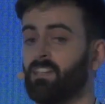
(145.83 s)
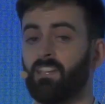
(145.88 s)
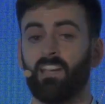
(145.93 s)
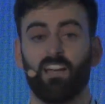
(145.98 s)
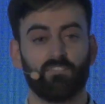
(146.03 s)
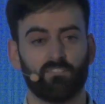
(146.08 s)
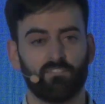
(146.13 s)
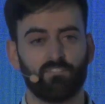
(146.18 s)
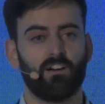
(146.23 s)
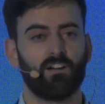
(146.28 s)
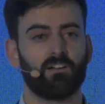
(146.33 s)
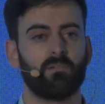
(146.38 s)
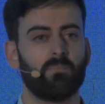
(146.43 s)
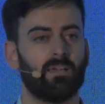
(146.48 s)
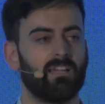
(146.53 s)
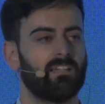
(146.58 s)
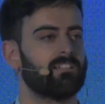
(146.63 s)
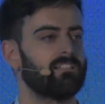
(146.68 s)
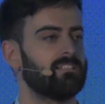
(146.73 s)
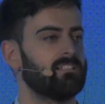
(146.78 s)
And Fada
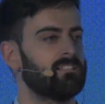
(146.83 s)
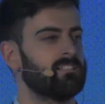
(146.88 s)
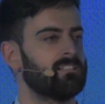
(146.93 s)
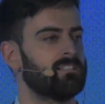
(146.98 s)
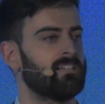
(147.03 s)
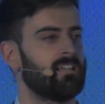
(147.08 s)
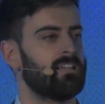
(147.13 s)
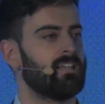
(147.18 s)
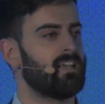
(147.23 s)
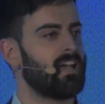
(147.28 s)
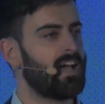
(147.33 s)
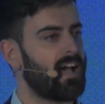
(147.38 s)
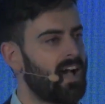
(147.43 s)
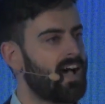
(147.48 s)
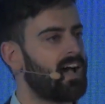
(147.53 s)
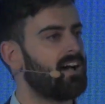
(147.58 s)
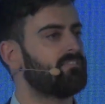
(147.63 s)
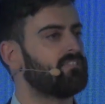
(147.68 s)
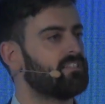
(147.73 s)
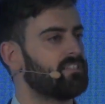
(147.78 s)
Medical
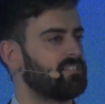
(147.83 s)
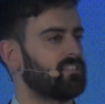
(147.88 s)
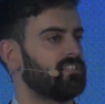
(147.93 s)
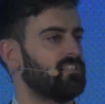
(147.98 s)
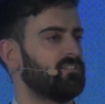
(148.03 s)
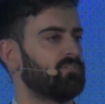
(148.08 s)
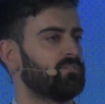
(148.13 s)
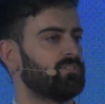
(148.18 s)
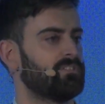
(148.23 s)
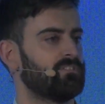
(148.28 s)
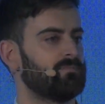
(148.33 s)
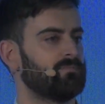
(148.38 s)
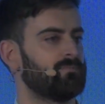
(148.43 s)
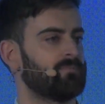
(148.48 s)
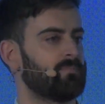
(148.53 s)
have the solution.